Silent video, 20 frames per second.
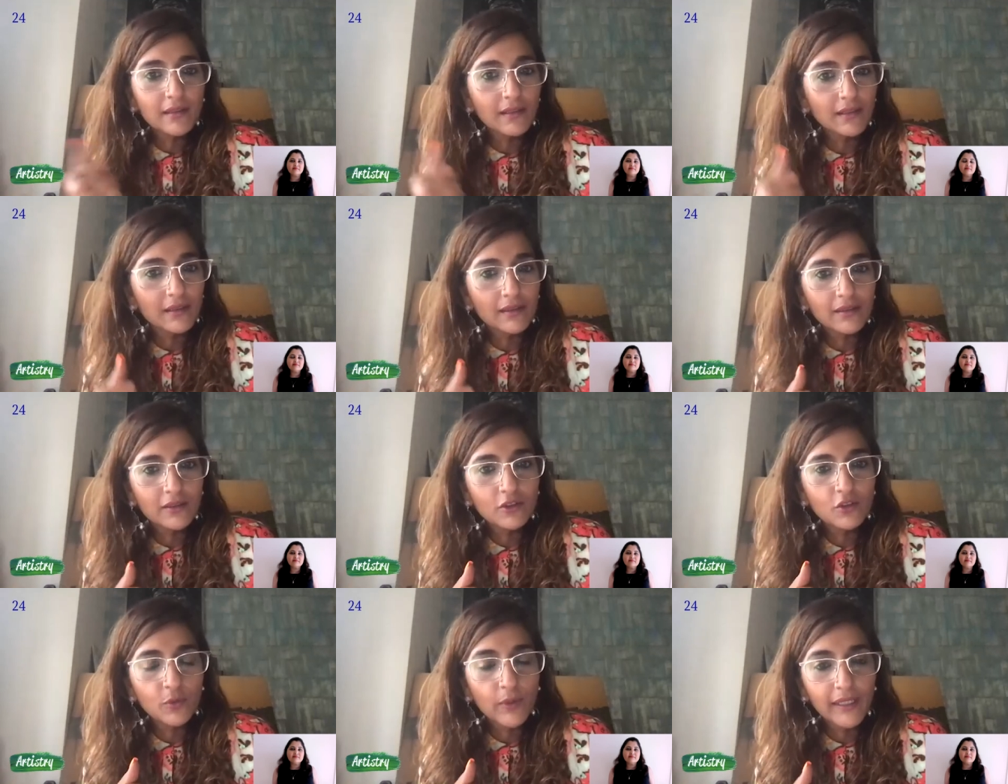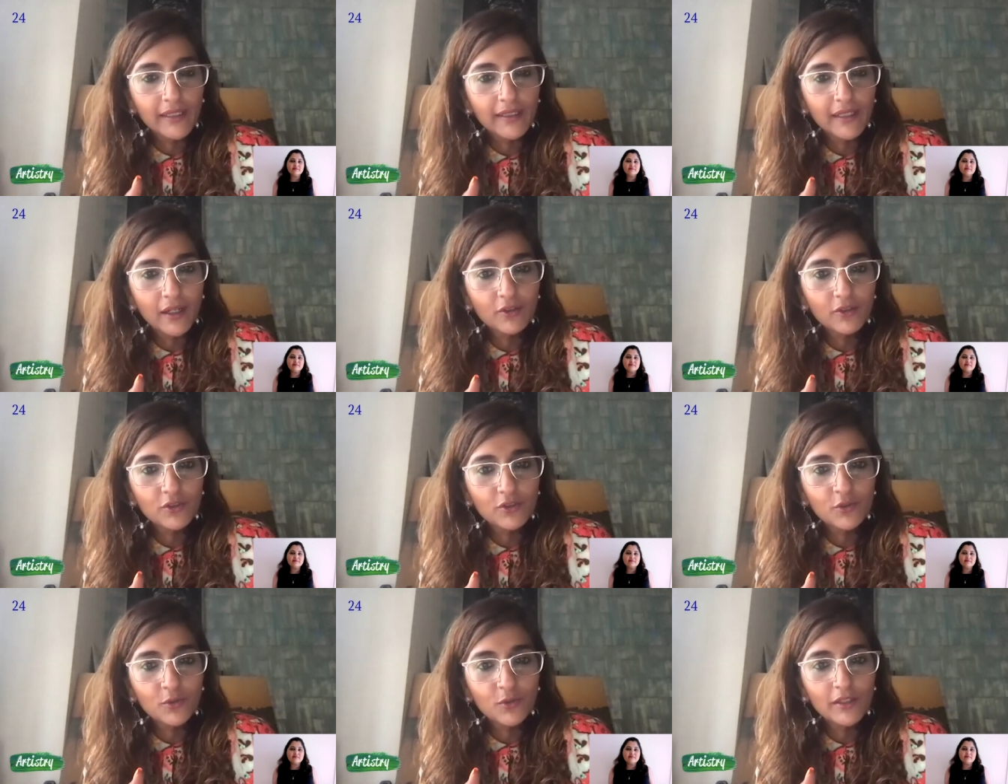uh,
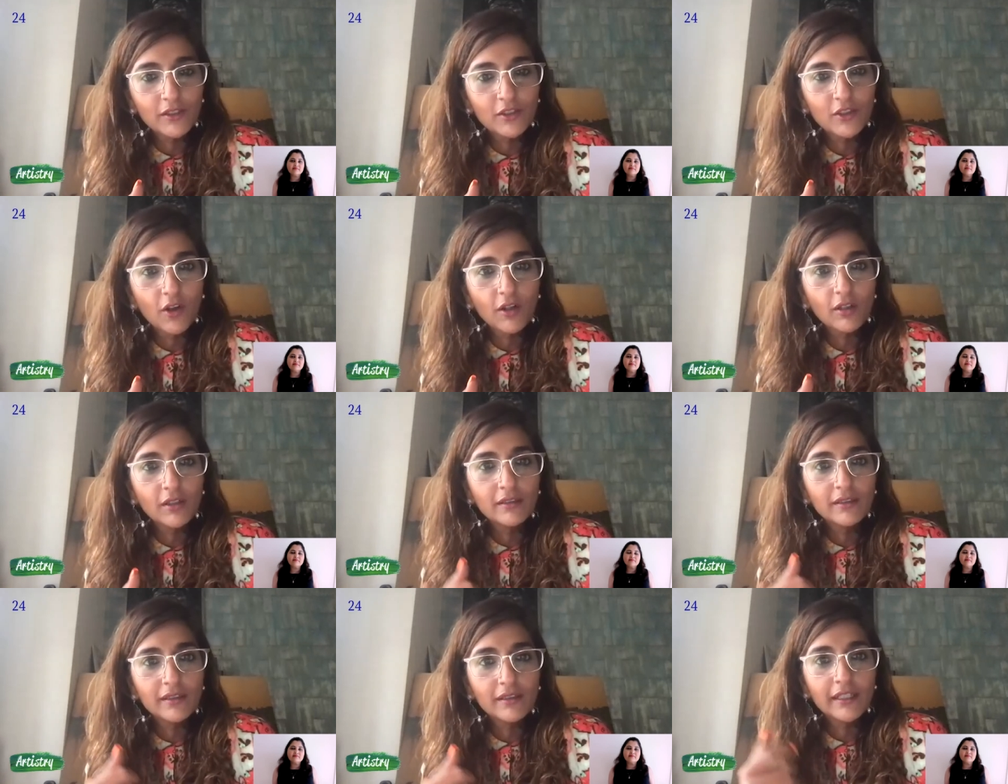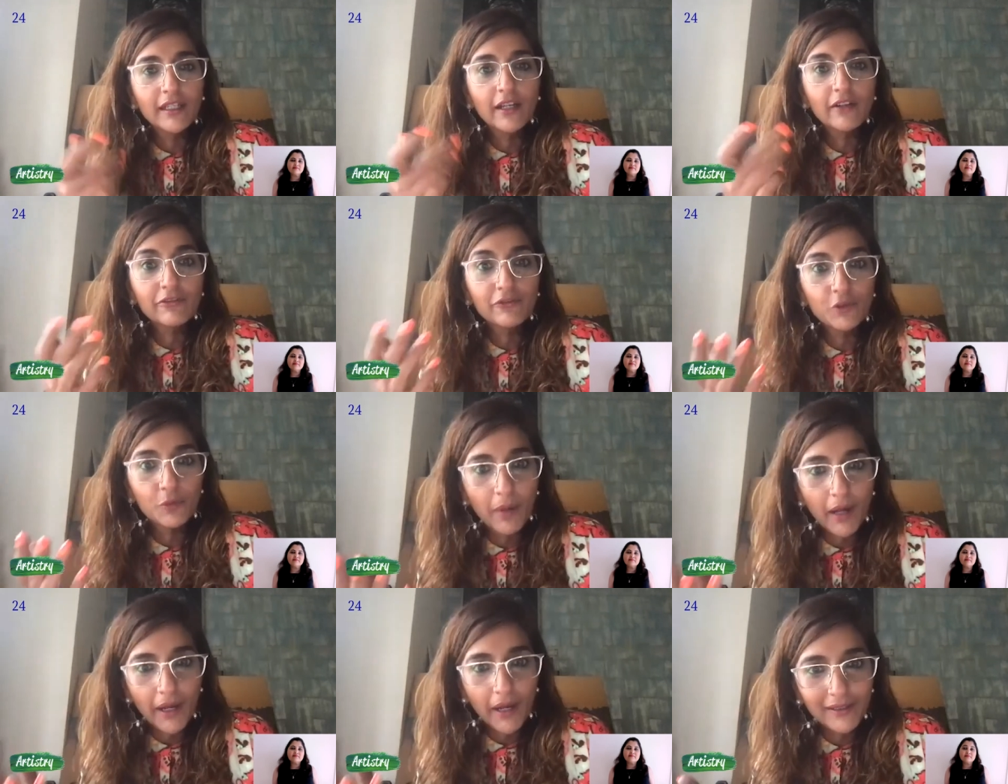20,000 US dollars, enough
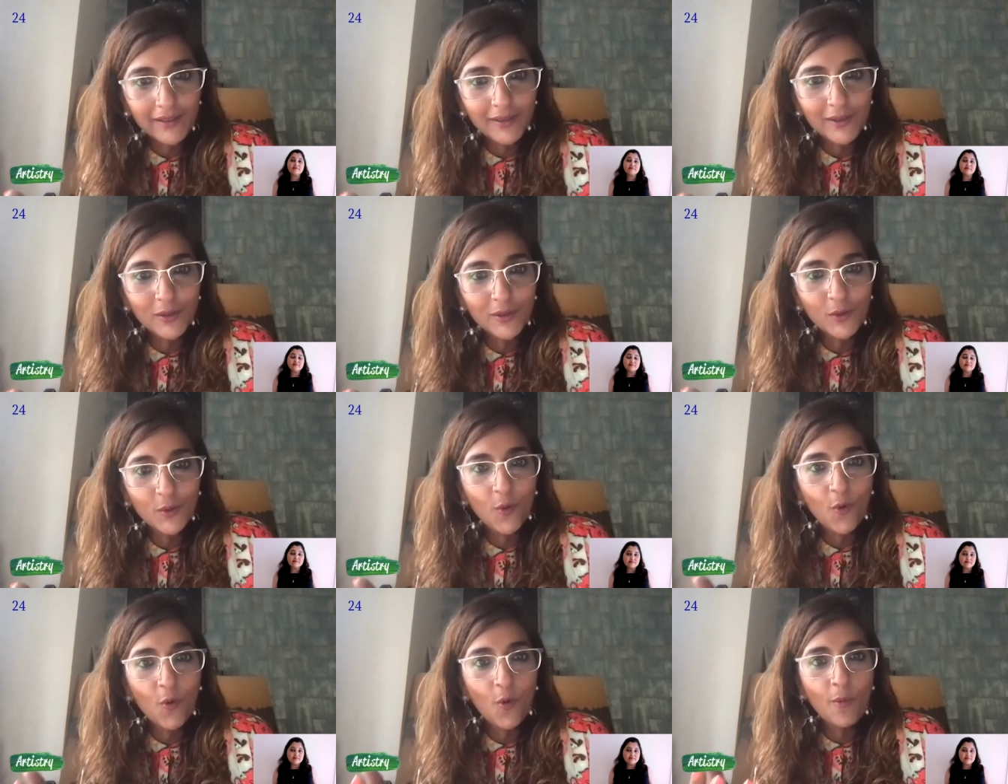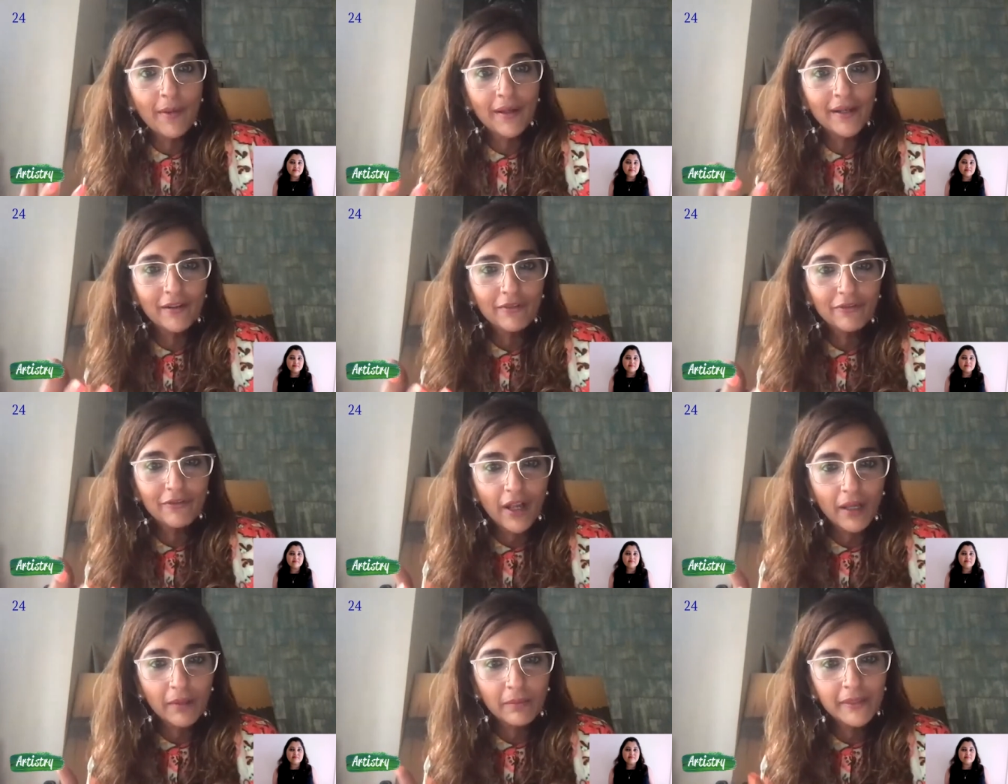to buy her a home and her
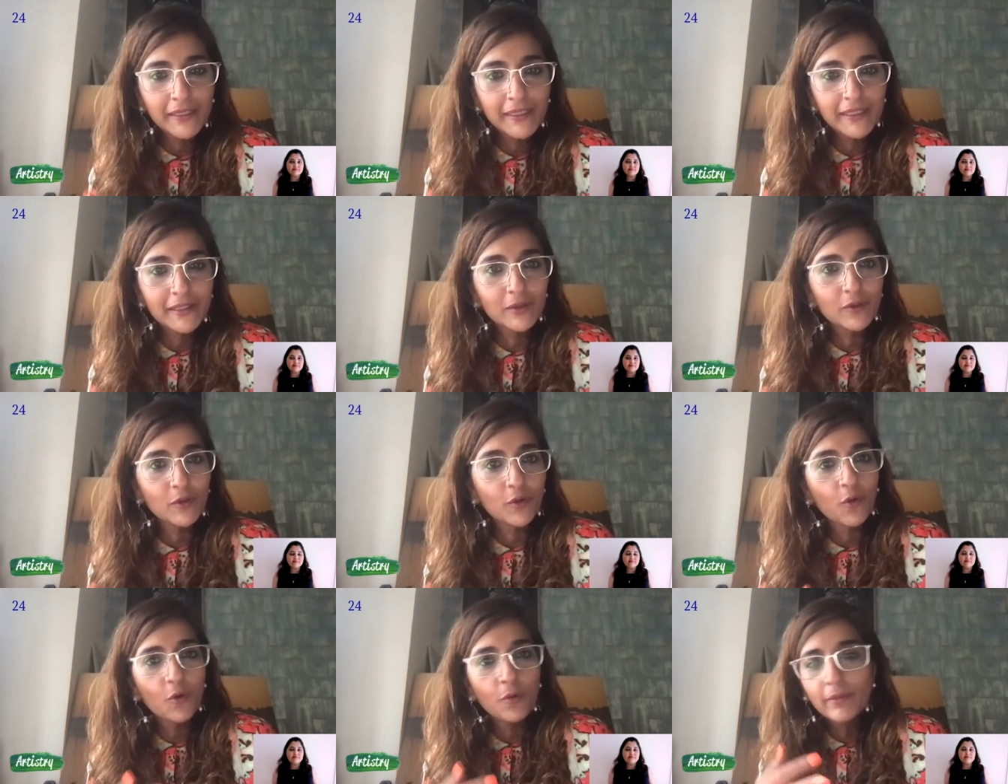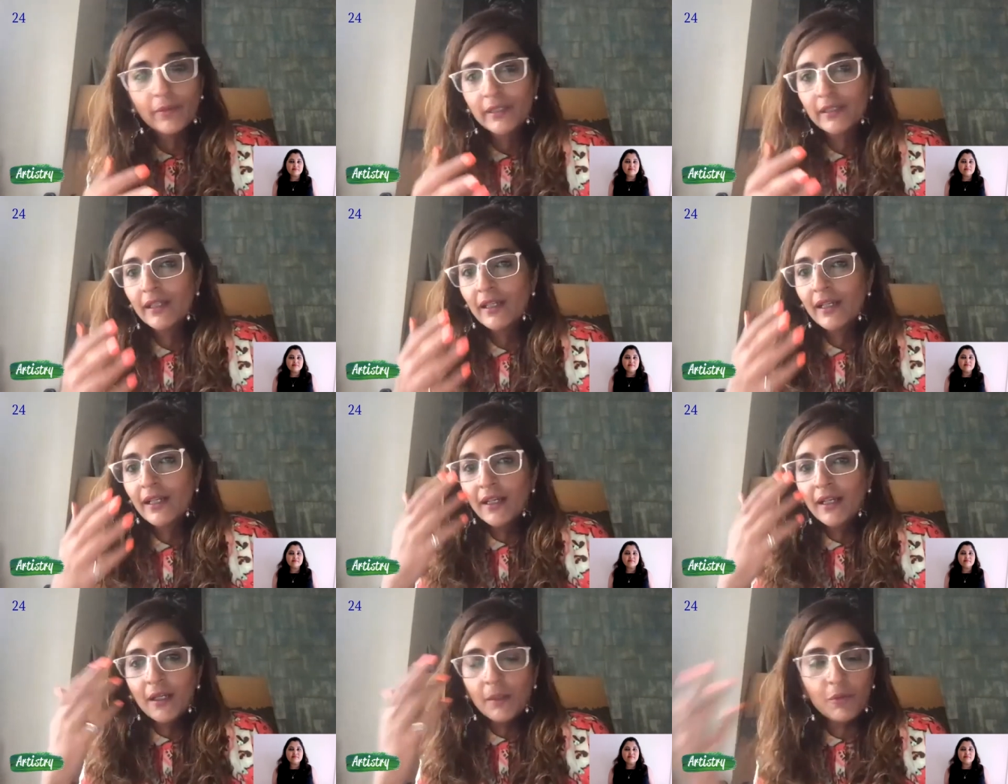family a home and
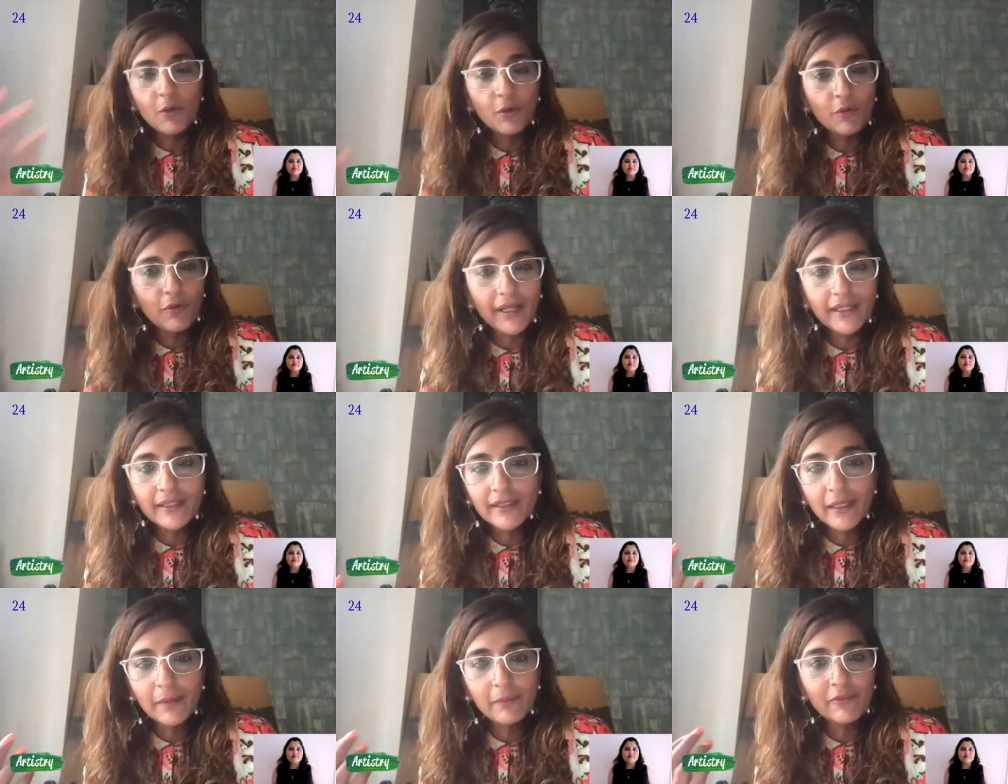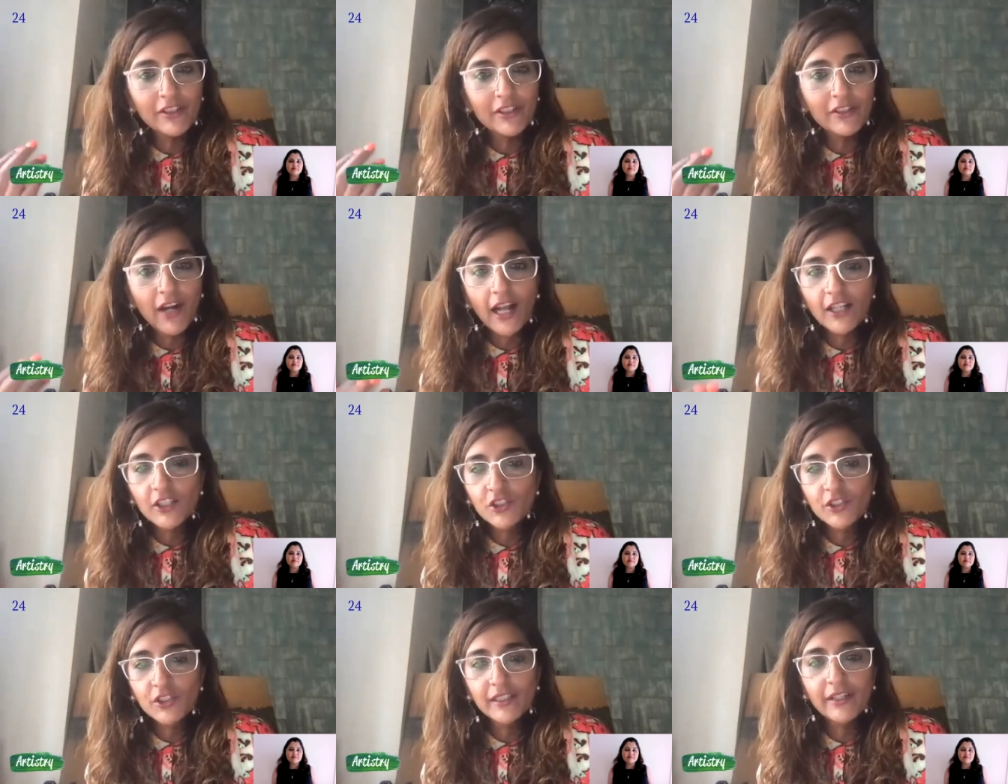provide them with
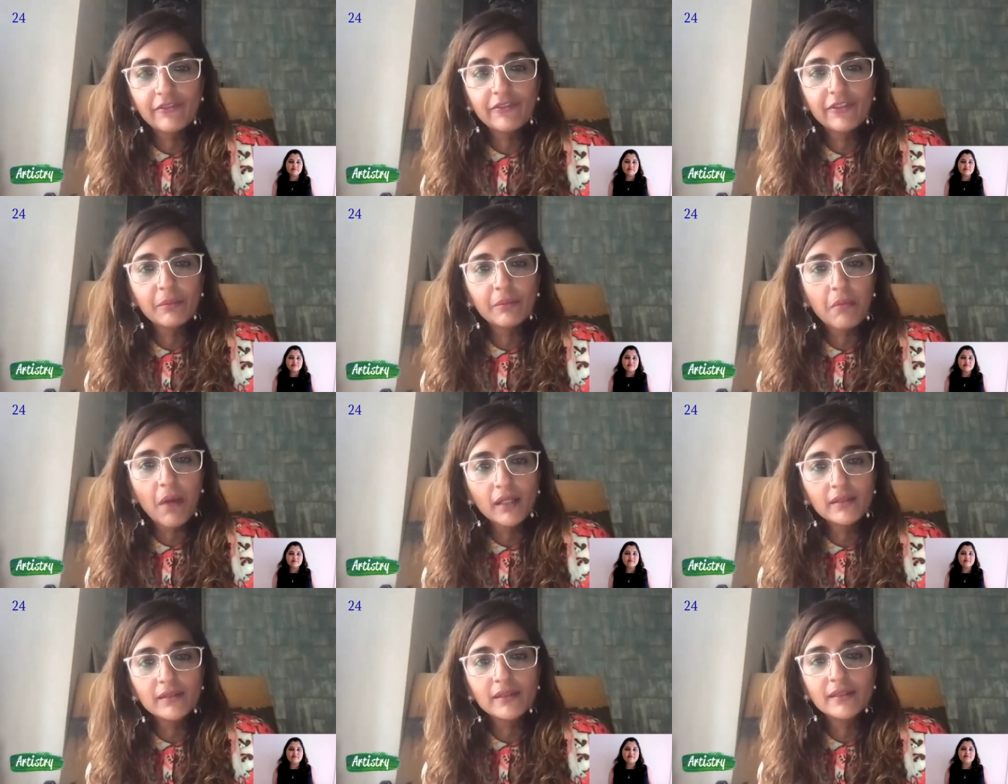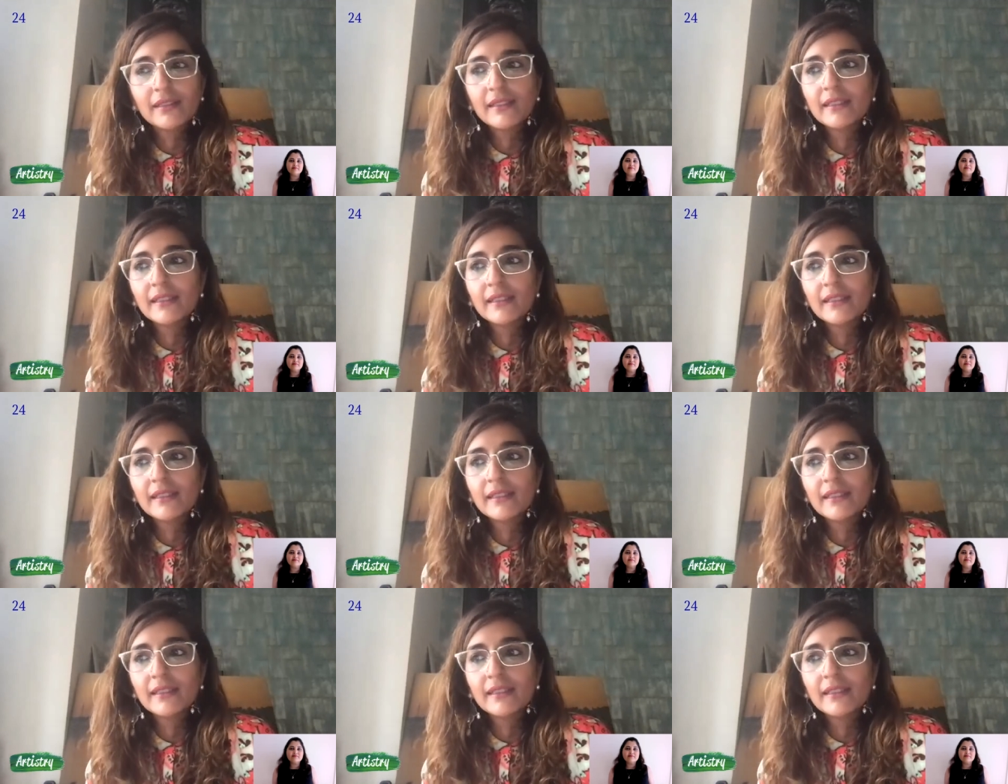ration every month.